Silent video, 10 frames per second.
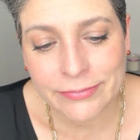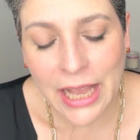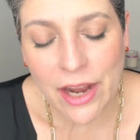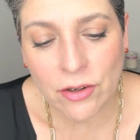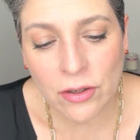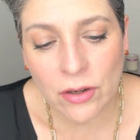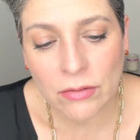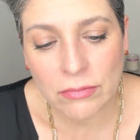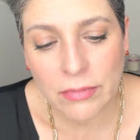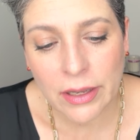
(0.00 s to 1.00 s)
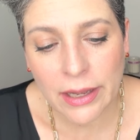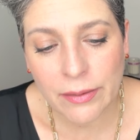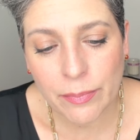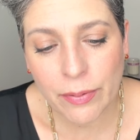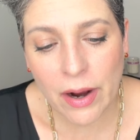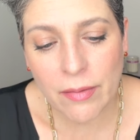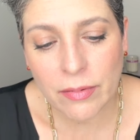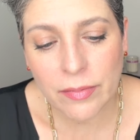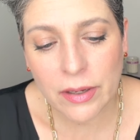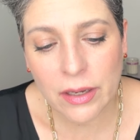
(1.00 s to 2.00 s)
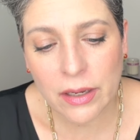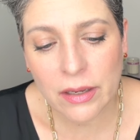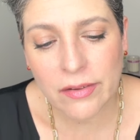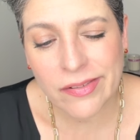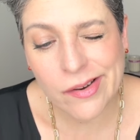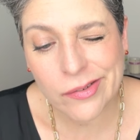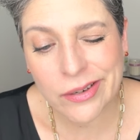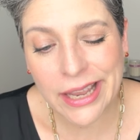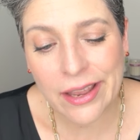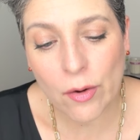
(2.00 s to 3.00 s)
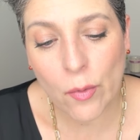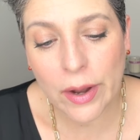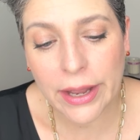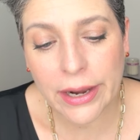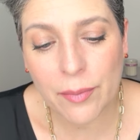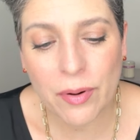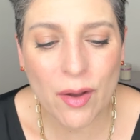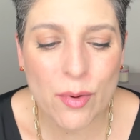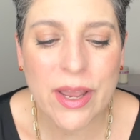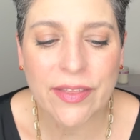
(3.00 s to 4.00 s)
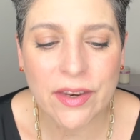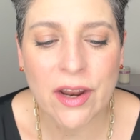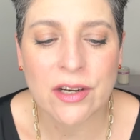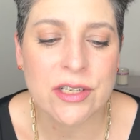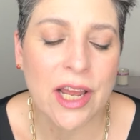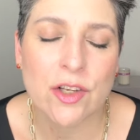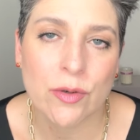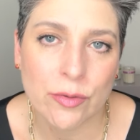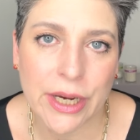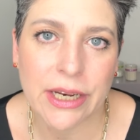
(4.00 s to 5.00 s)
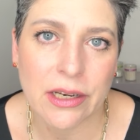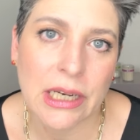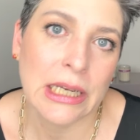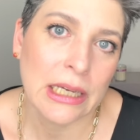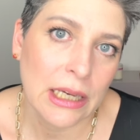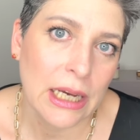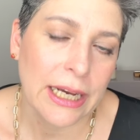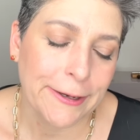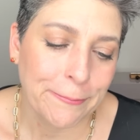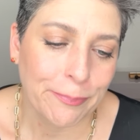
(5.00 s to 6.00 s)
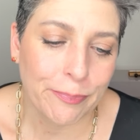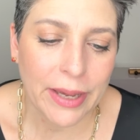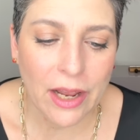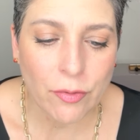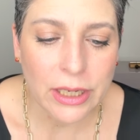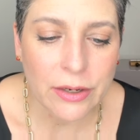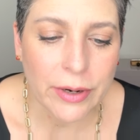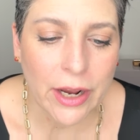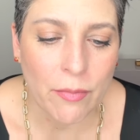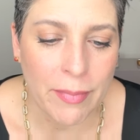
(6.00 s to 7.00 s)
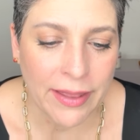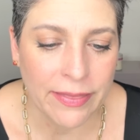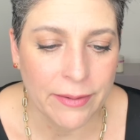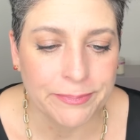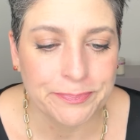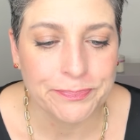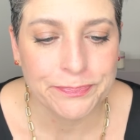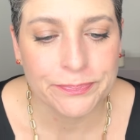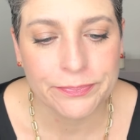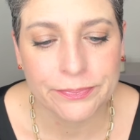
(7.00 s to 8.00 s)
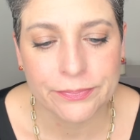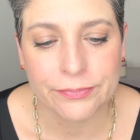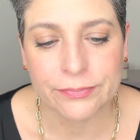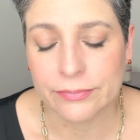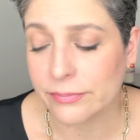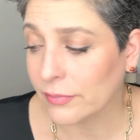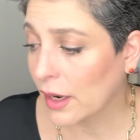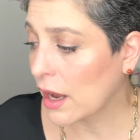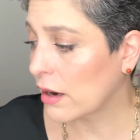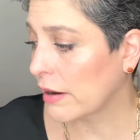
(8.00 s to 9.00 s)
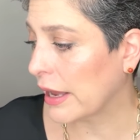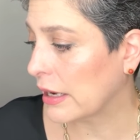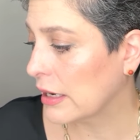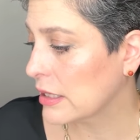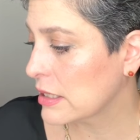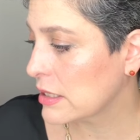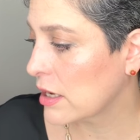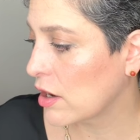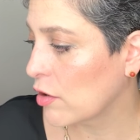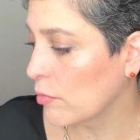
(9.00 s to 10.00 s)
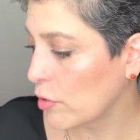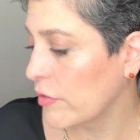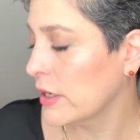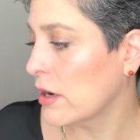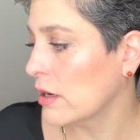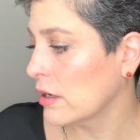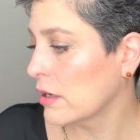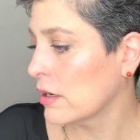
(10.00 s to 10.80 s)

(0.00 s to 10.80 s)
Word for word: I don't know. I probably, if I will get one, I probably will get the NARS Natural Radiant. Um, but I really recommend them. All right, so moving on.